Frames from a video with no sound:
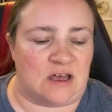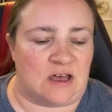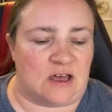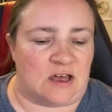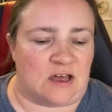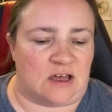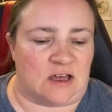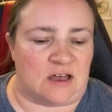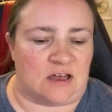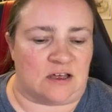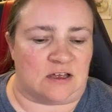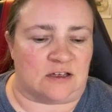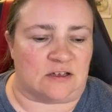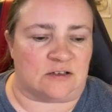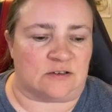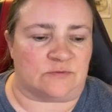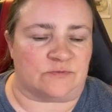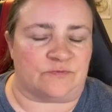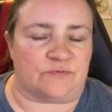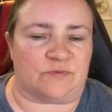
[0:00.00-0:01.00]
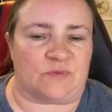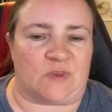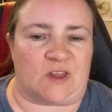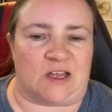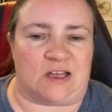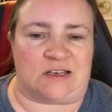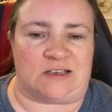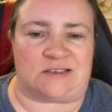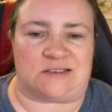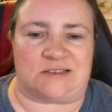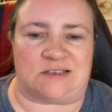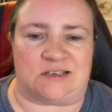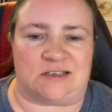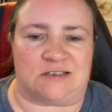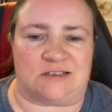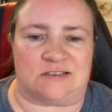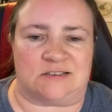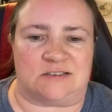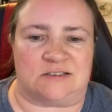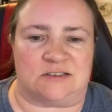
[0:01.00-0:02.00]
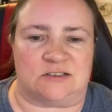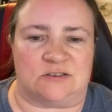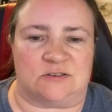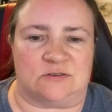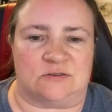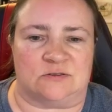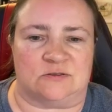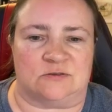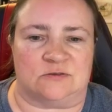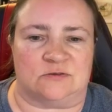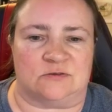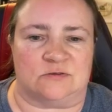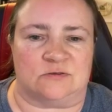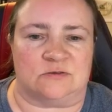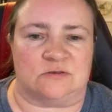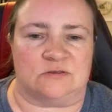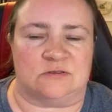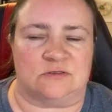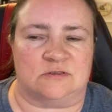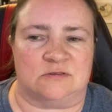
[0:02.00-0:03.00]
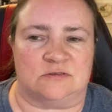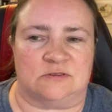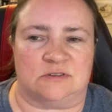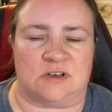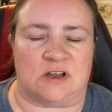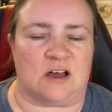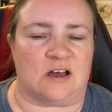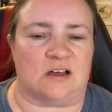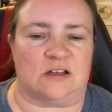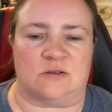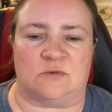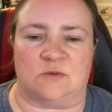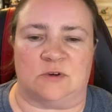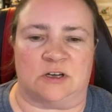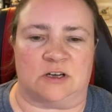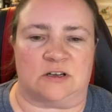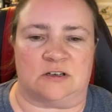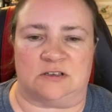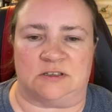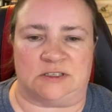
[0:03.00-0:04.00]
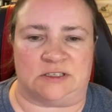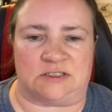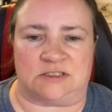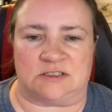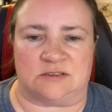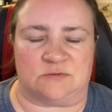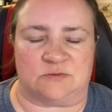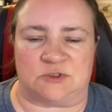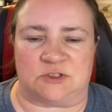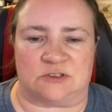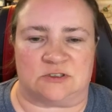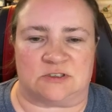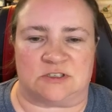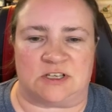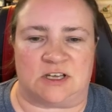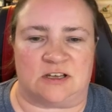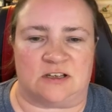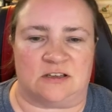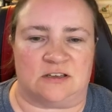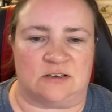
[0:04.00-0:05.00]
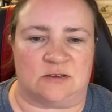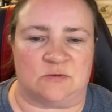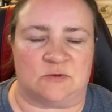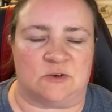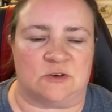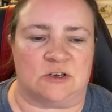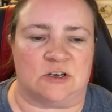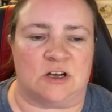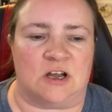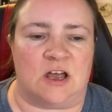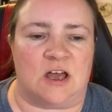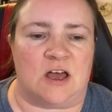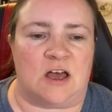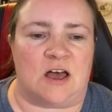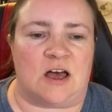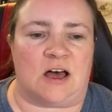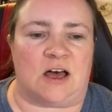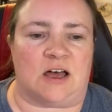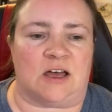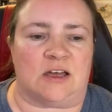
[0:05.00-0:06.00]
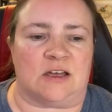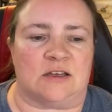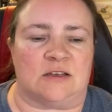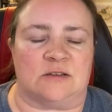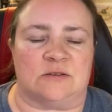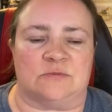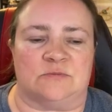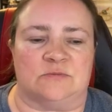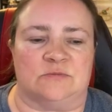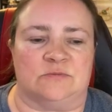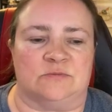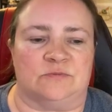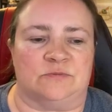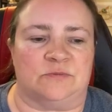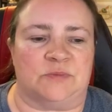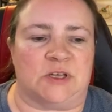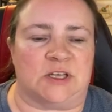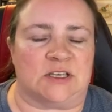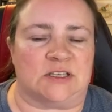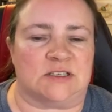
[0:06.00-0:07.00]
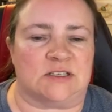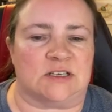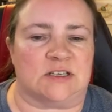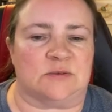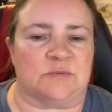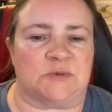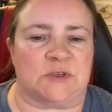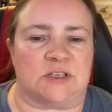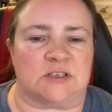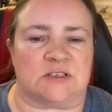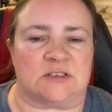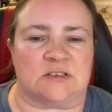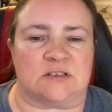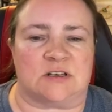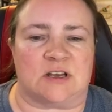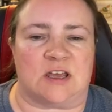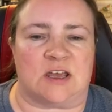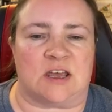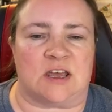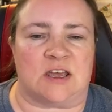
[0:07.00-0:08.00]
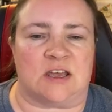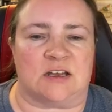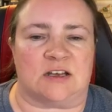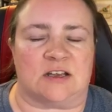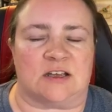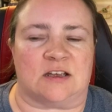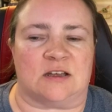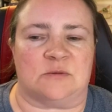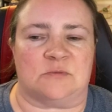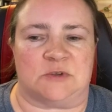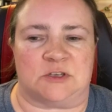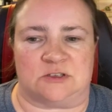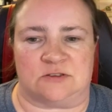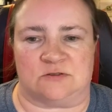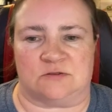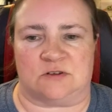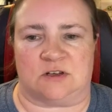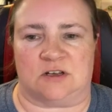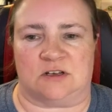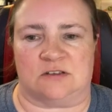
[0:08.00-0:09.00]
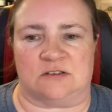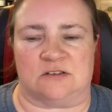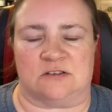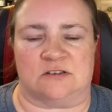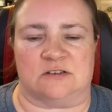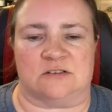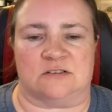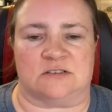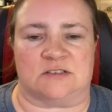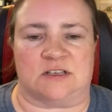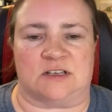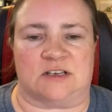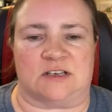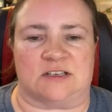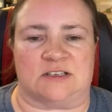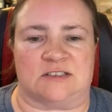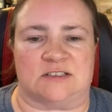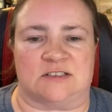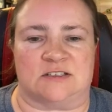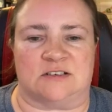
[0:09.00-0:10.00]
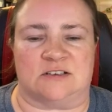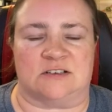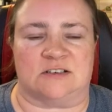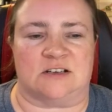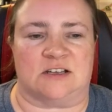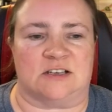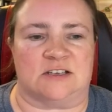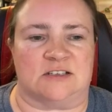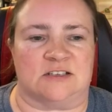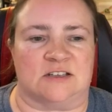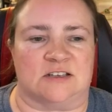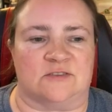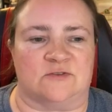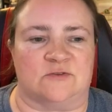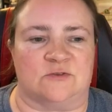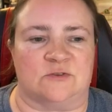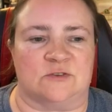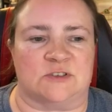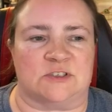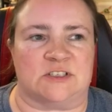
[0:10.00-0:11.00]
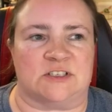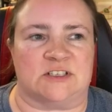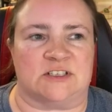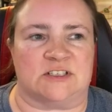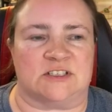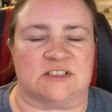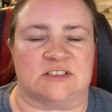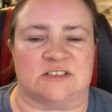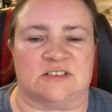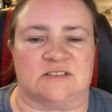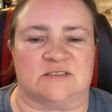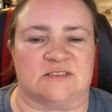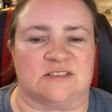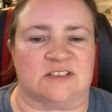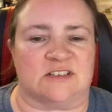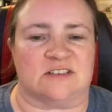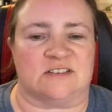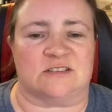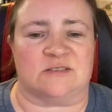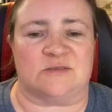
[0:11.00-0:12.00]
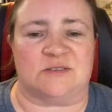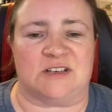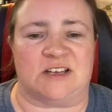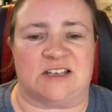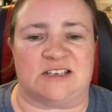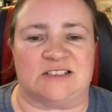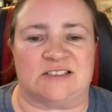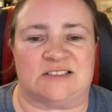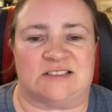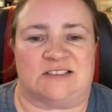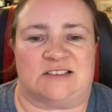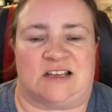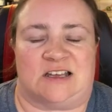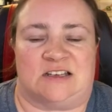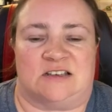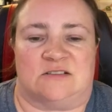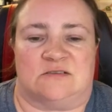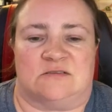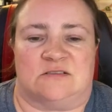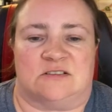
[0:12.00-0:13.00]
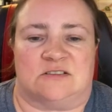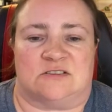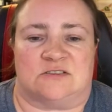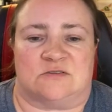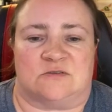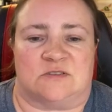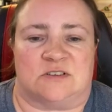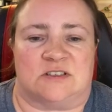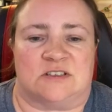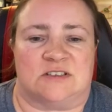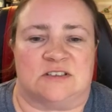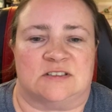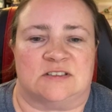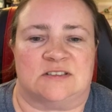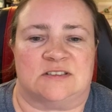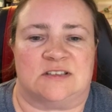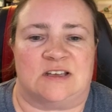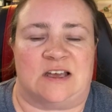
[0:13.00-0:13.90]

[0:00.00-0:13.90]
I decided to not work on that temperature saddle anymore. I picked it up yesterday and I got my 2 colors and I did like 4 stitches and I was like, you know what, I don't enjoy this.